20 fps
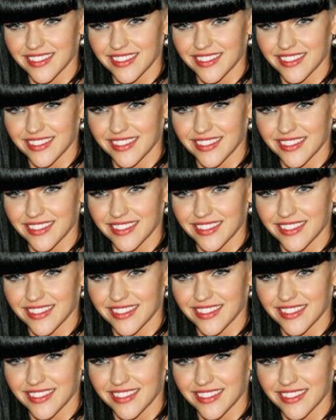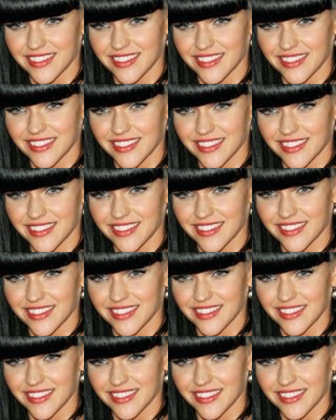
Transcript: (no one is talking)